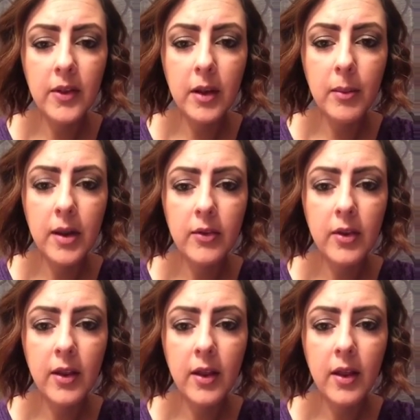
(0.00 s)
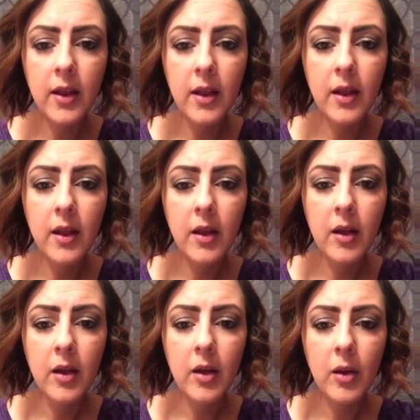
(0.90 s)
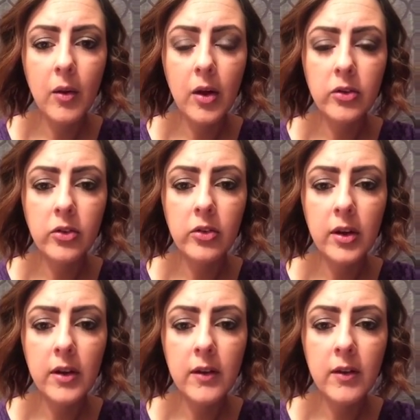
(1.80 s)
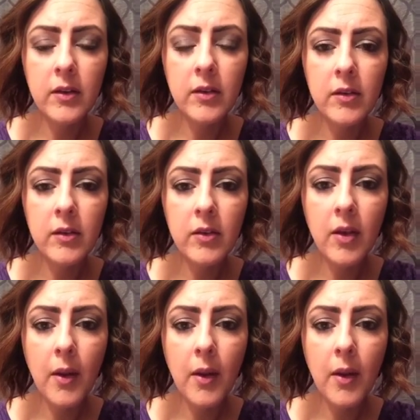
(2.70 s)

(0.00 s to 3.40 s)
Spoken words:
anybody's questions.